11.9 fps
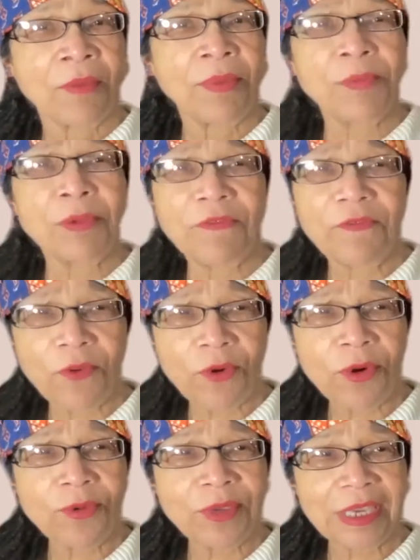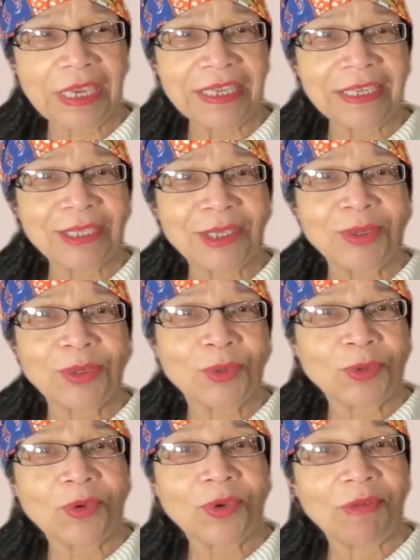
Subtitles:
But before we get into